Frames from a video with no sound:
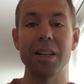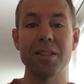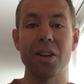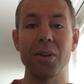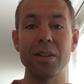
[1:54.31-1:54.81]

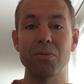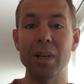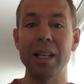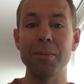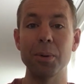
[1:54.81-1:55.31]
So it's
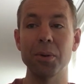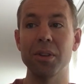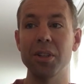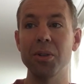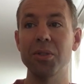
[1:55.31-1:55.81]
really
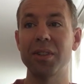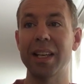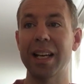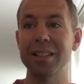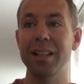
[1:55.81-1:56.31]
important that you
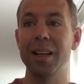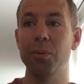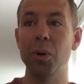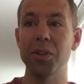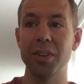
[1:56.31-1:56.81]
stick at it
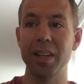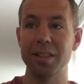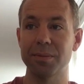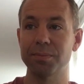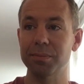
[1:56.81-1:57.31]
and watch
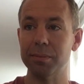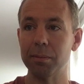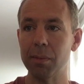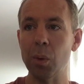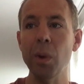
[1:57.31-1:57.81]
this.
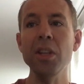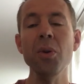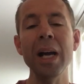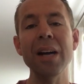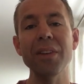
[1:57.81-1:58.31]
When
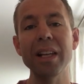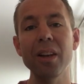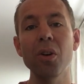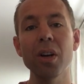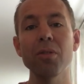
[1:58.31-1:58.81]
you have a
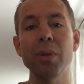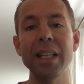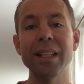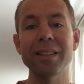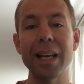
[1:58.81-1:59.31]
longer
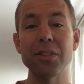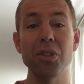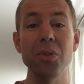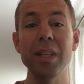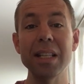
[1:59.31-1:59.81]
reading text,
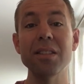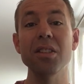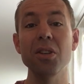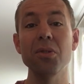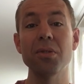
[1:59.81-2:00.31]
you need to
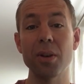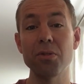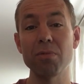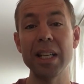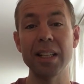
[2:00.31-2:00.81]
use
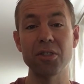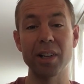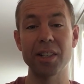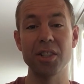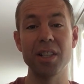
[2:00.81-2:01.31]
those reading
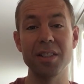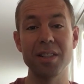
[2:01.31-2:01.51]
strategies,